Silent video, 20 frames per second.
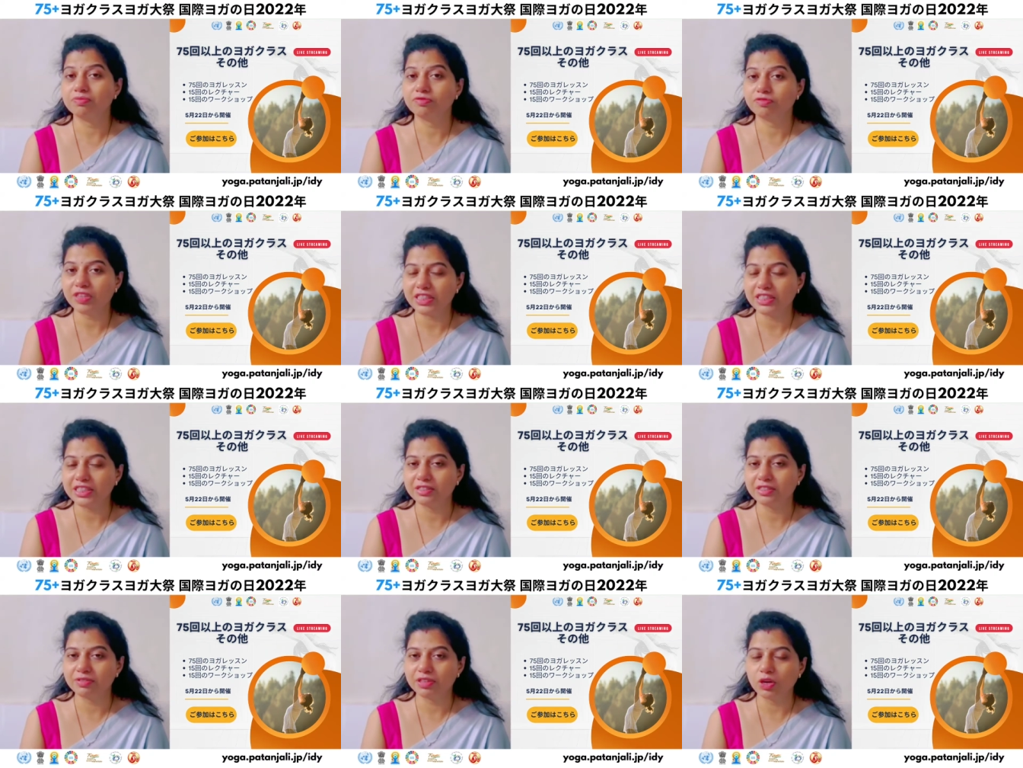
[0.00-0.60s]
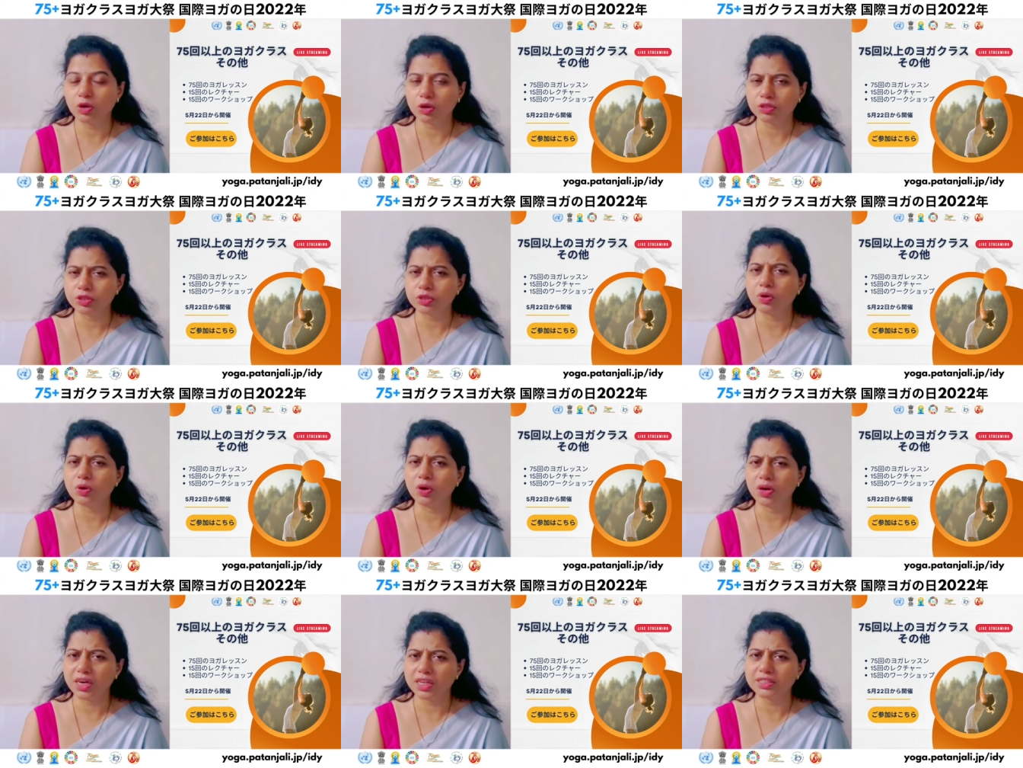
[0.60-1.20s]
Festival, also
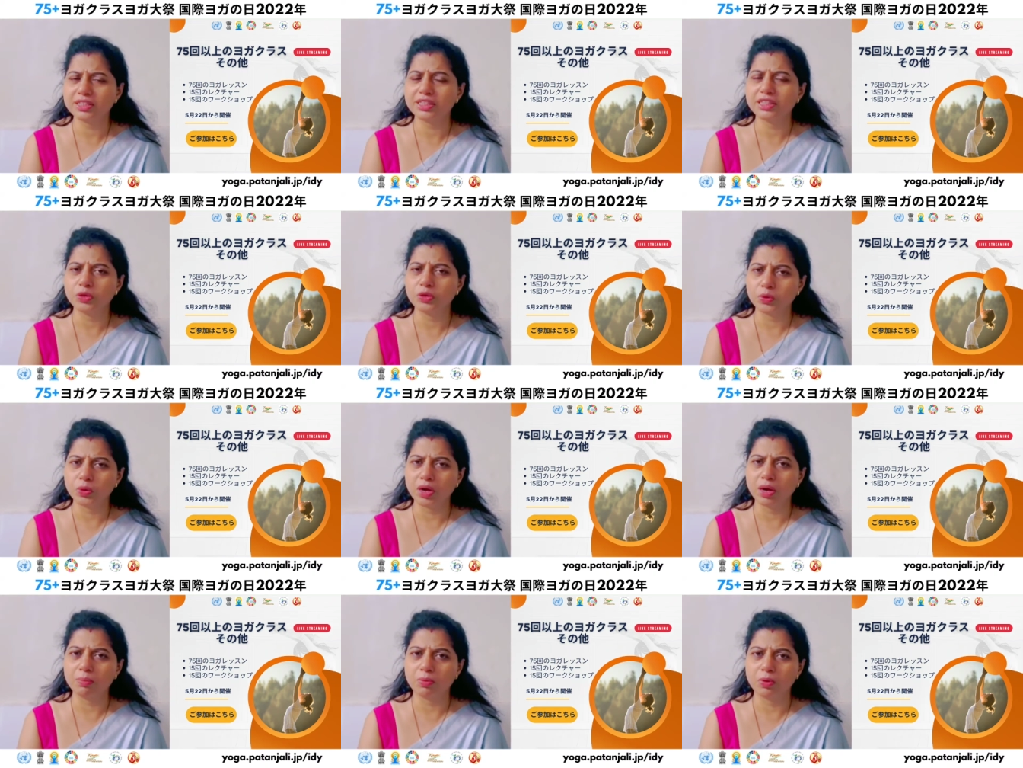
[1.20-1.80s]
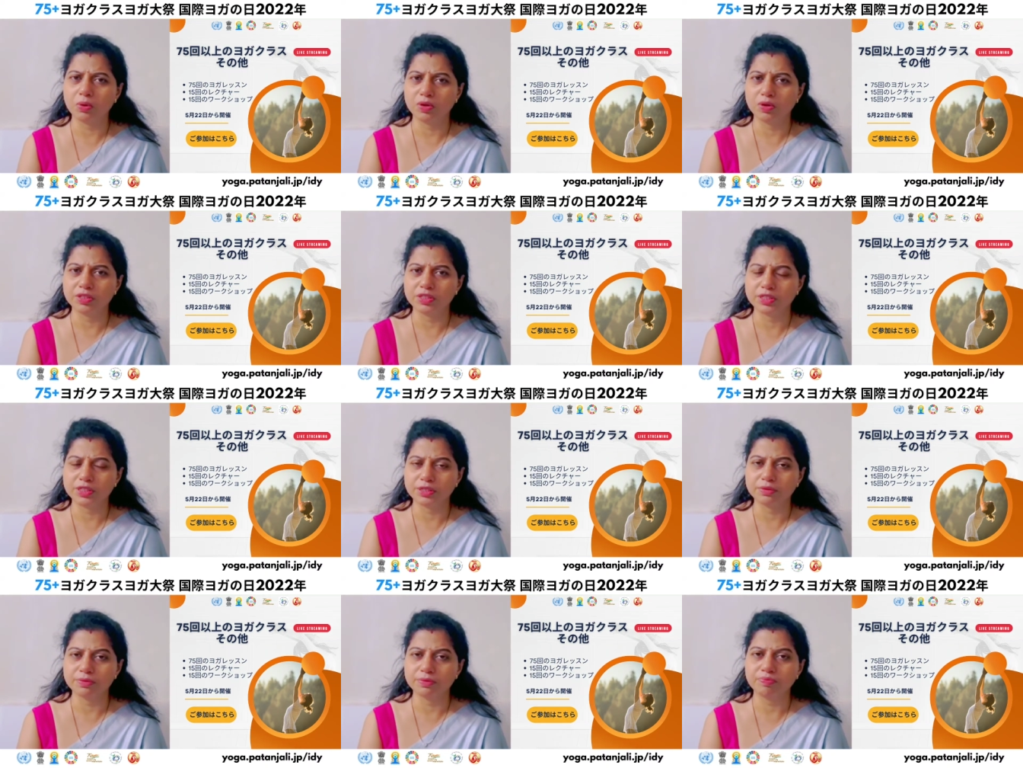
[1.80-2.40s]
called as the Yoga
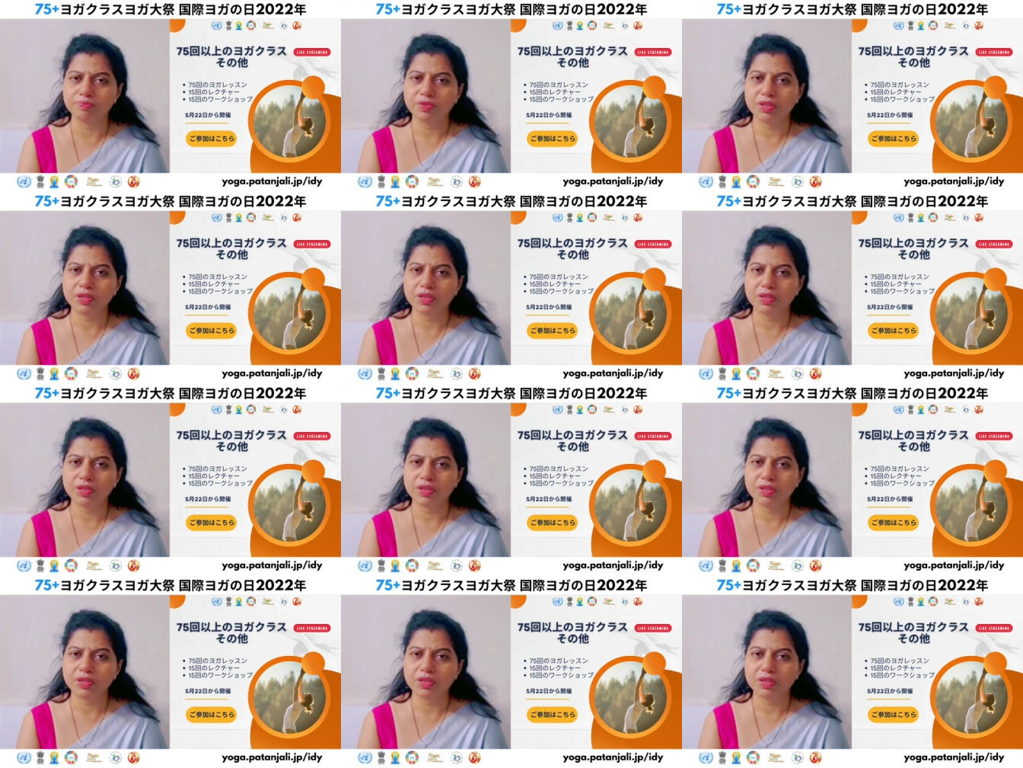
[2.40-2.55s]
Mohotsav,